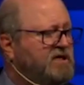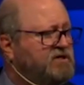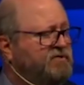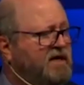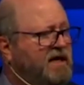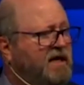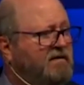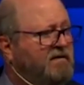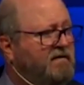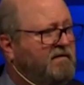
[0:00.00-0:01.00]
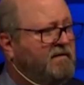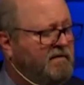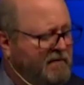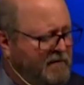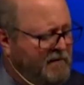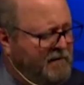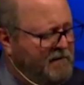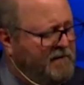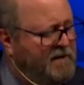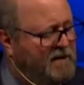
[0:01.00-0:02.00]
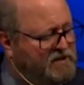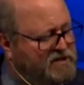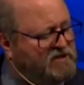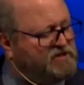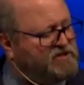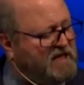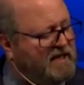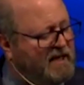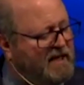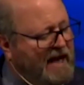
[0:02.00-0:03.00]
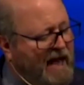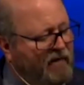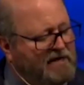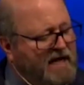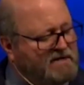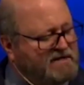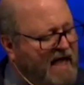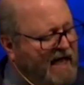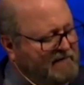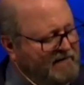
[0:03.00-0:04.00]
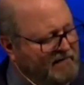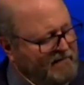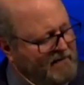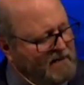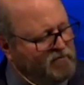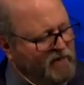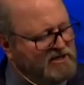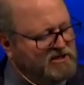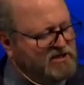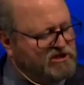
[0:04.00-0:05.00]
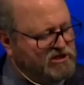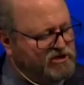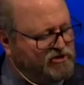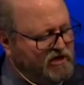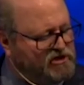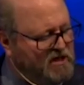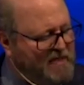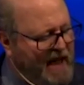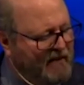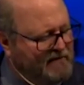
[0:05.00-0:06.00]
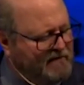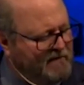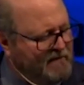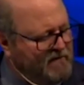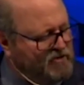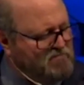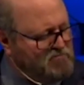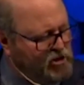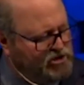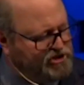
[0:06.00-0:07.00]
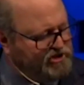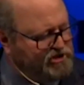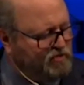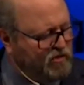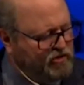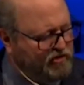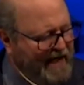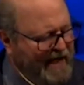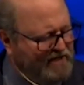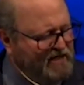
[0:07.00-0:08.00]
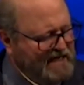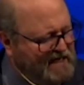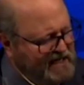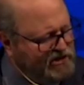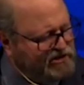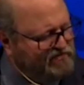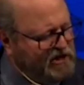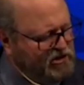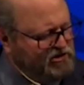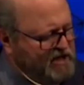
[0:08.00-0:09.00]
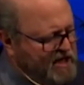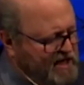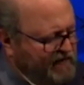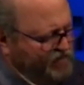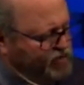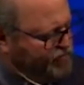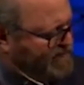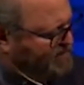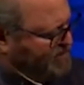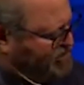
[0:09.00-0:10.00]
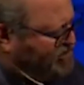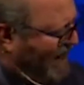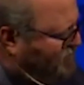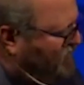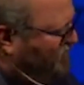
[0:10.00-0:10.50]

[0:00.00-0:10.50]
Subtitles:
it to an end. It's interesting in how he does that. He brings this destruction about. The merchants will cry, the kings of the earth. If you read this chapter,